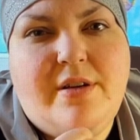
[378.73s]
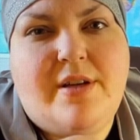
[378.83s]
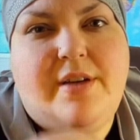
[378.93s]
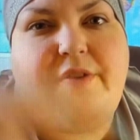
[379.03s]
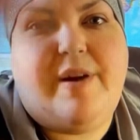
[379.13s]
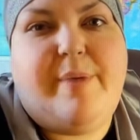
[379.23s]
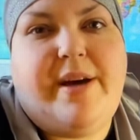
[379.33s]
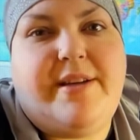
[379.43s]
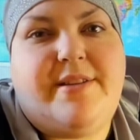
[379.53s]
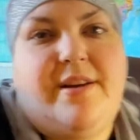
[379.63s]
If I
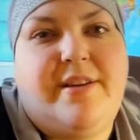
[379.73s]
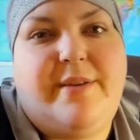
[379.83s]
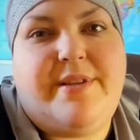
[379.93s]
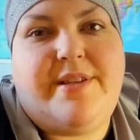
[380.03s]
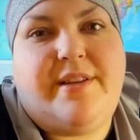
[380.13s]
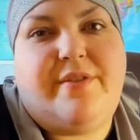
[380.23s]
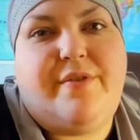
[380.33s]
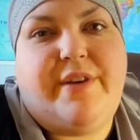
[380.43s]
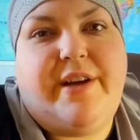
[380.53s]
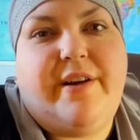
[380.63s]
passed on, they would still have to
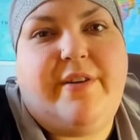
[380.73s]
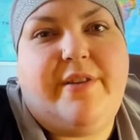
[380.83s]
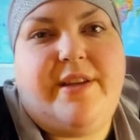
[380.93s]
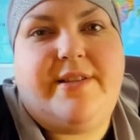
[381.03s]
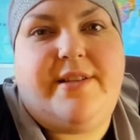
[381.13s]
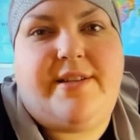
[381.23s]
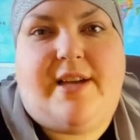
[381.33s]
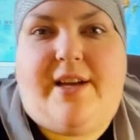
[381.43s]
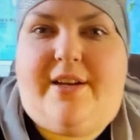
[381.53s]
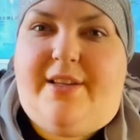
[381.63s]
figure out things.
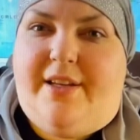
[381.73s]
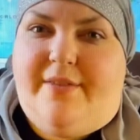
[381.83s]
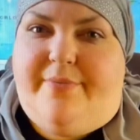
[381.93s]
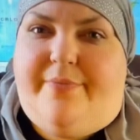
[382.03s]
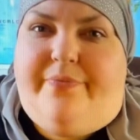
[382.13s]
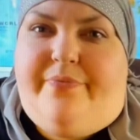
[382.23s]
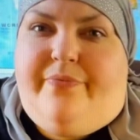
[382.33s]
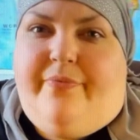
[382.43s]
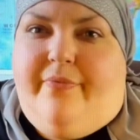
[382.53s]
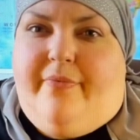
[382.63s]
Exactly.
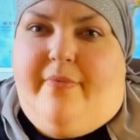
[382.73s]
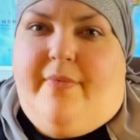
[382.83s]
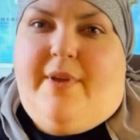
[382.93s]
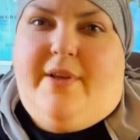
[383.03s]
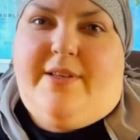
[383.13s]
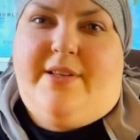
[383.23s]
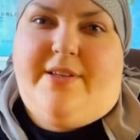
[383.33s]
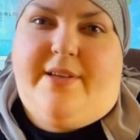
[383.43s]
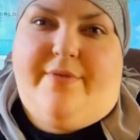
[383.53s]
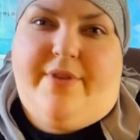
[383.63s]
It's not the
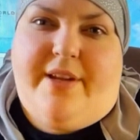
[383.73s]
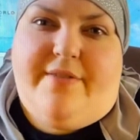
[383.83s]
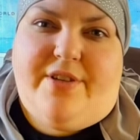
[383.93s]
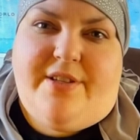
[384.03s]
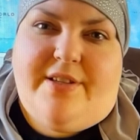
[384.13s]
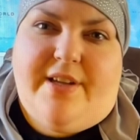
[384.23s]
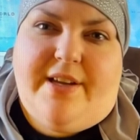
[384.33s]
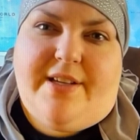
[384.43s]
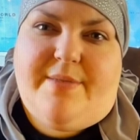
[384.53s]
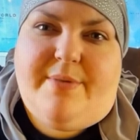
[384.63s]
time for that if she's in
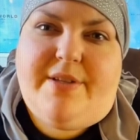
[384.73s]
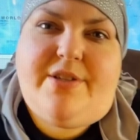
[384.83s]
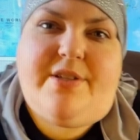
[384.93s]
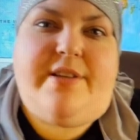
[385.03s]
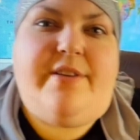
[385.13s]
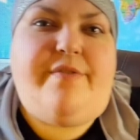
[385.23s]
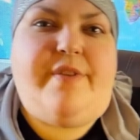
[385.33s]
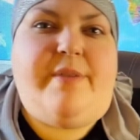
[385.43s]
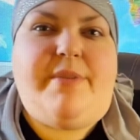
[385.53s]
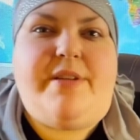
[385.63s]
that headspace. Just let her
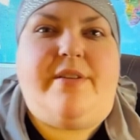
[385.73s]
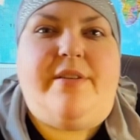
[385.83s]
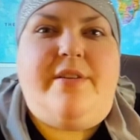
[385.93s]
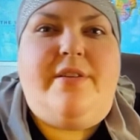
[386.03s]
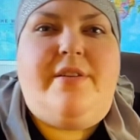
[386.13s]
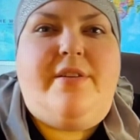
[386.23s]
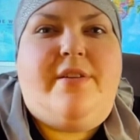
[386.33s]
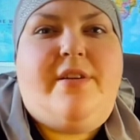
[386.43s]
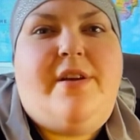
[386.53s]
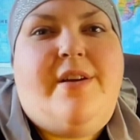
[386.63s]
family deal.
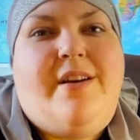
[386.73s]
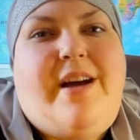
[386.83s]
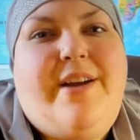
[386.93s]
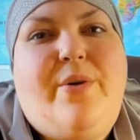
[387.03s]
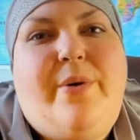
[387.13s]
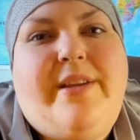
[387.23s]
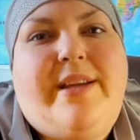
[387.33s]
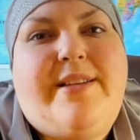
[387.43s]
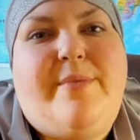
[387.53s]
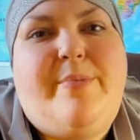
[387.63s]
I know, and,
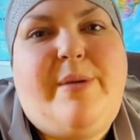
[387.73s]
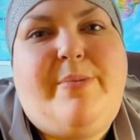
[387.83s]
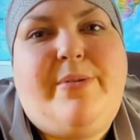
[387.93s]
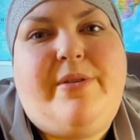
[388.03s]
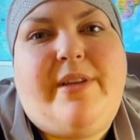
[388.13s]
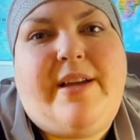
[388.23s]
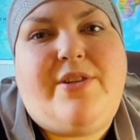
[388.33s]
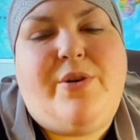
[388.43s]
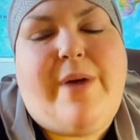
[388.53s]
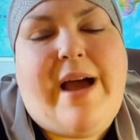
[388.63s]
like, some people, like,
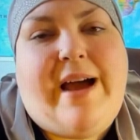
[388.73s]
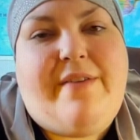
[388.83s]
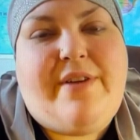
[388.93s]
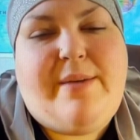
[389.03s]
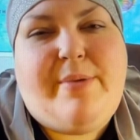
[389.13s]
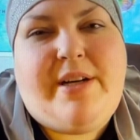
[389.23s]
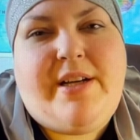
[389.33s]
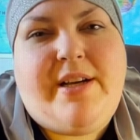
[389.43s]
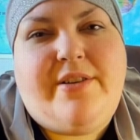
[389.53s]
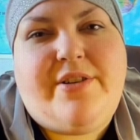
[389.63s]
don't have
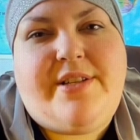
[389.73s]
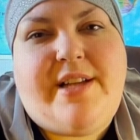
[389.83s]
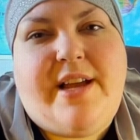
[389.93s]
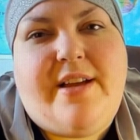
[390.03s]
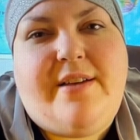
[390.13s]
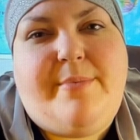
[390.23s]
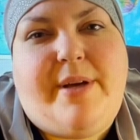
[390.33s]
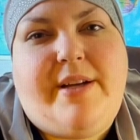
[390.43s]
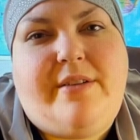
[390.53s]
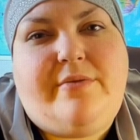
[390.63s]
anybody. I understand, but...